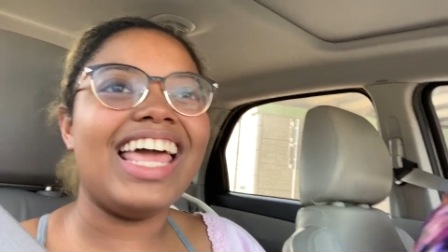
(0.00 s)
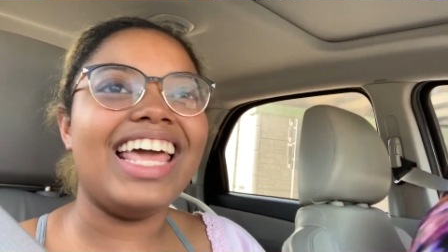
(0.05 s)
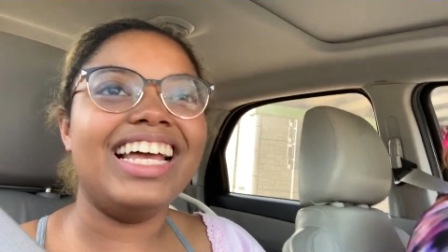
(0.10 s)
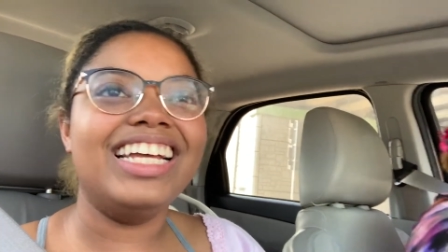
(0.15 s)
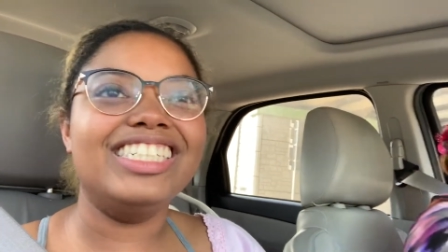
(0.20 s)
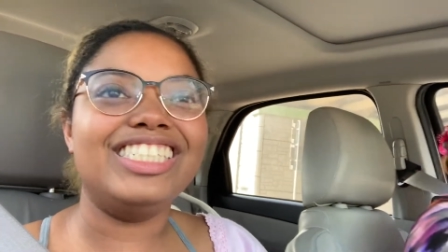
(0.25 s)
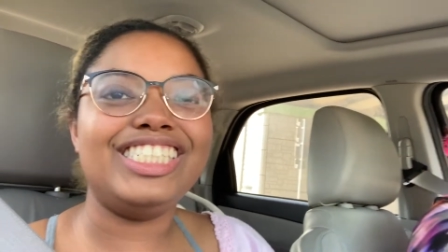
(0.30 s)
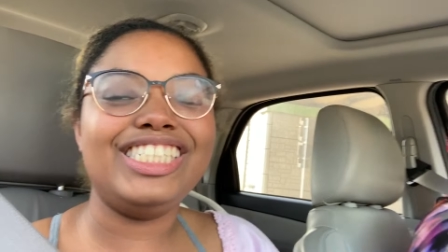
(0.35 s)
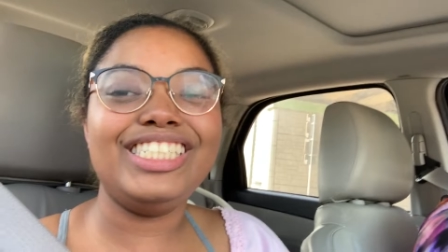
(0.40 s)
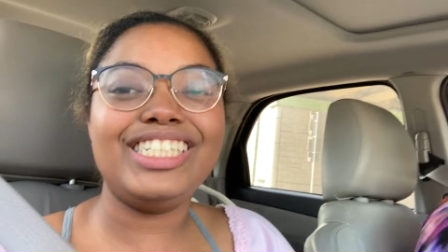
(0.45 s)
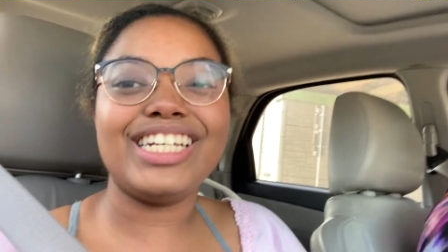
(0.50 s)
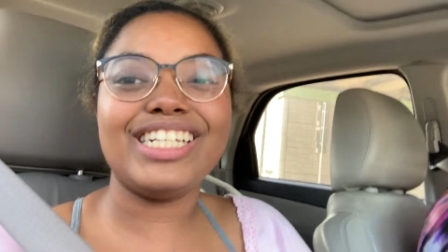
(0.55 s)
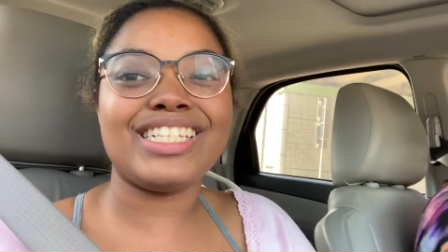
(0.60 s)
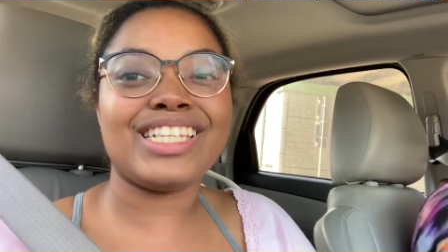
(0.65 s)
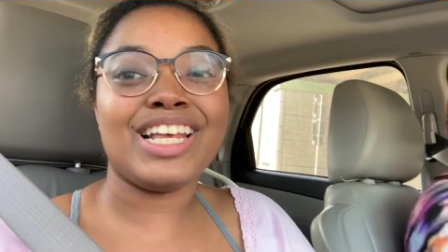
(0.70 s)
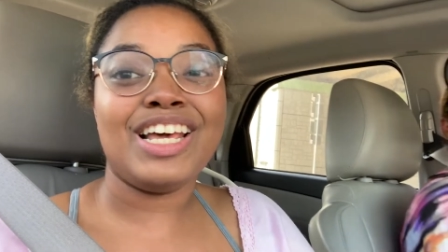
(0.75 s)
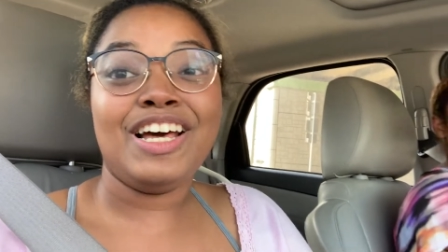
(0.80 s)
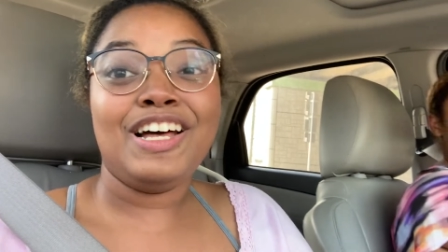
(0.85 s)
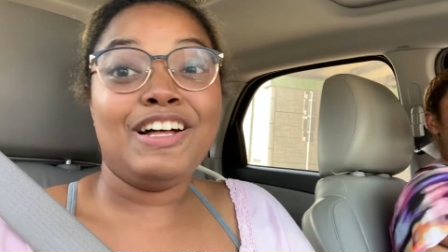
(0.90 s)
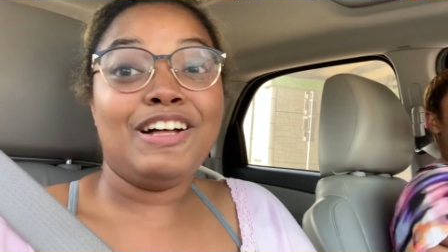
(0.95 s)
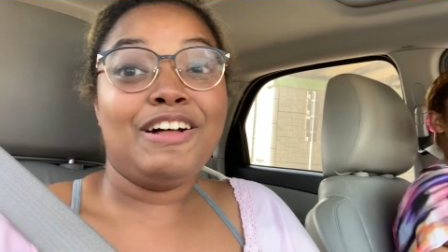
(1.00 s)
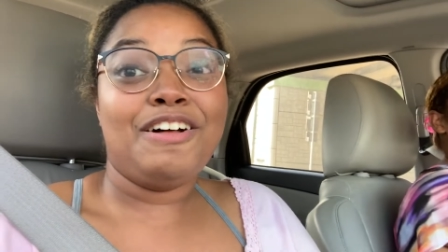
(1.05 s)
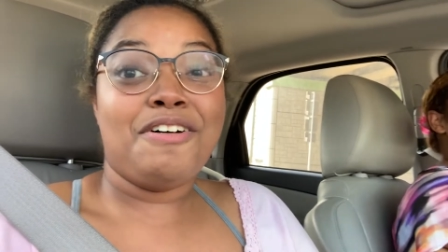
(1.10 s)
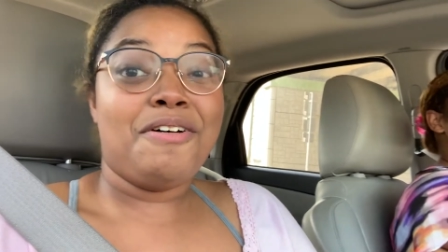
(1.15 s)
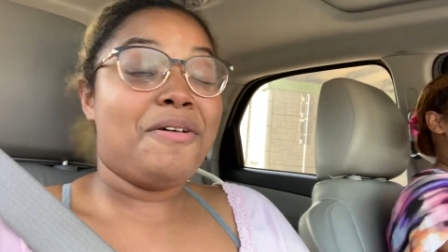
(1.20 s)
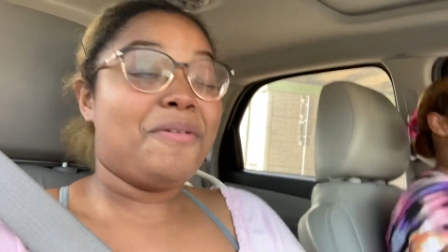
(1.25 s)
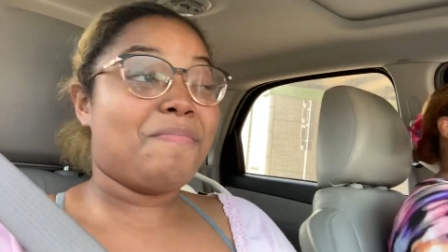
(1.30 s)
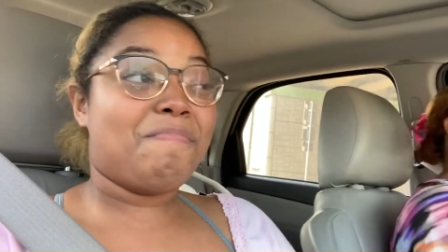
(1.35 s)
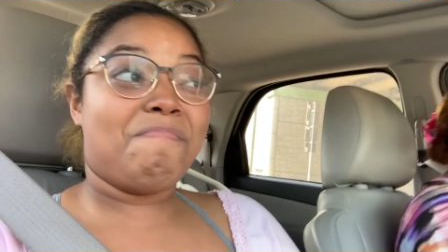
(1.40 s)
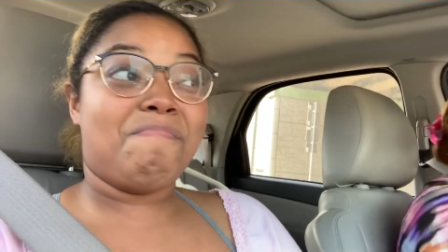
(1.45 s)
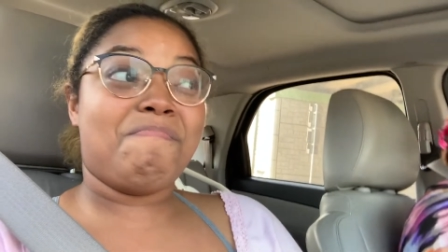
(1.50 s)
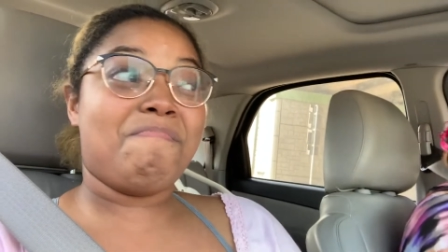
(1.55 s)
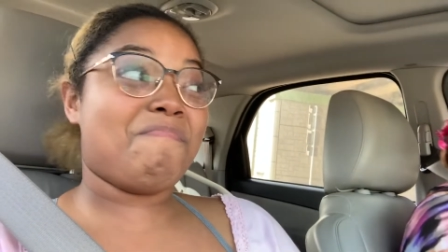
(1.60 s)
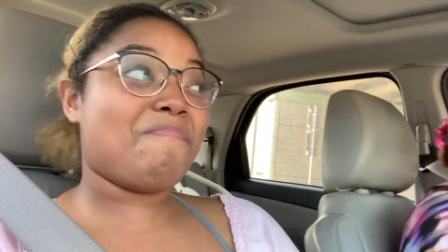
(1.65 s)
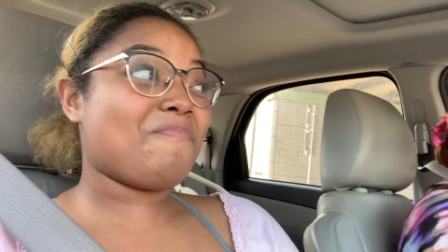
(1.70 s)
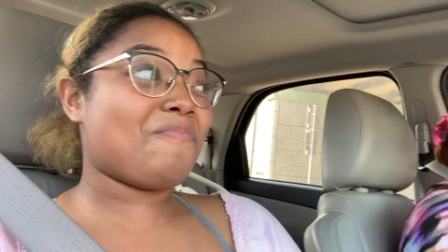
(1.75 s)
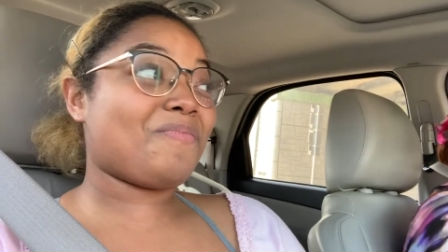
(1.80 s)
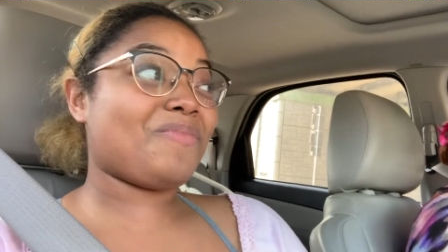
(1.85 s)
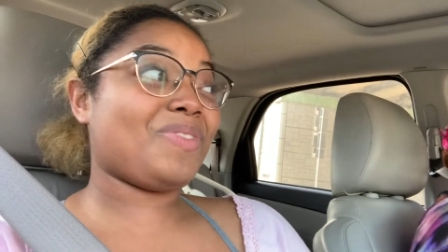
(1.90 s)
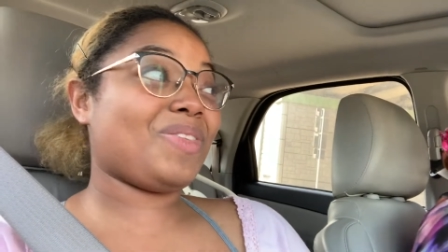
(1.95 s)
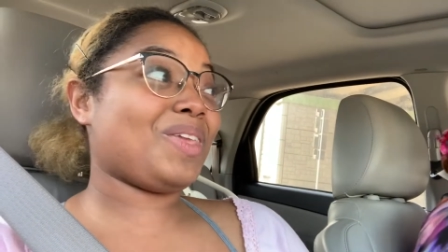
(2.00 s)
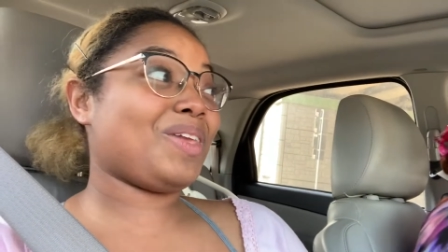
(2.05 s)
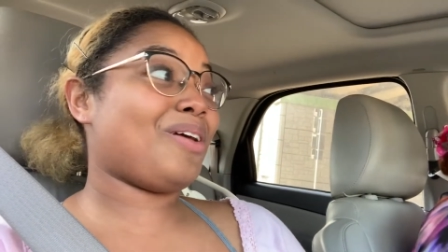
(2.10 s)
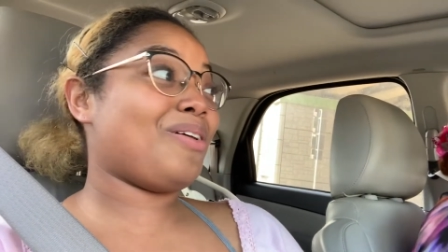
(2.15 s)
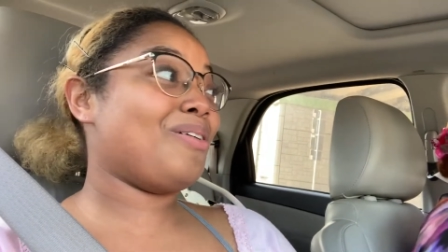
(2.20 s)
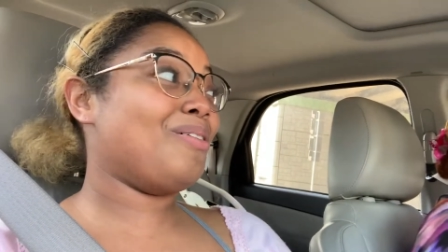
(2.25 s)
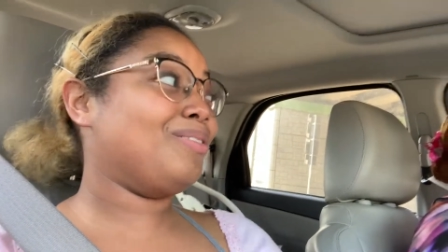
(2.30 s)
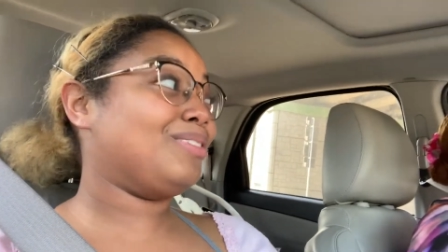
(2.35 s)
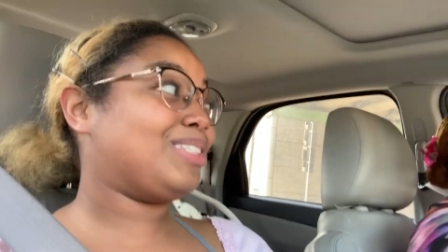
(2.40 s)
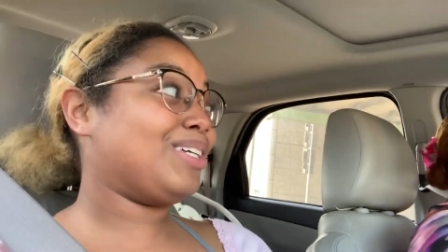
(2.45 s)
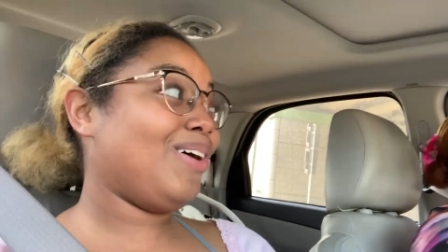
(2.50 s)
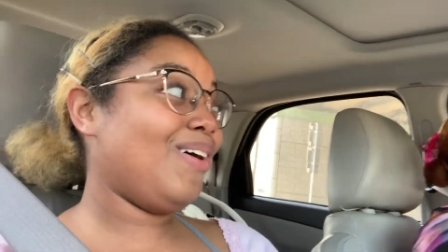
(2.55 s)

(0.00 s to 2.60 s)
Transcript: and she's going straight to it.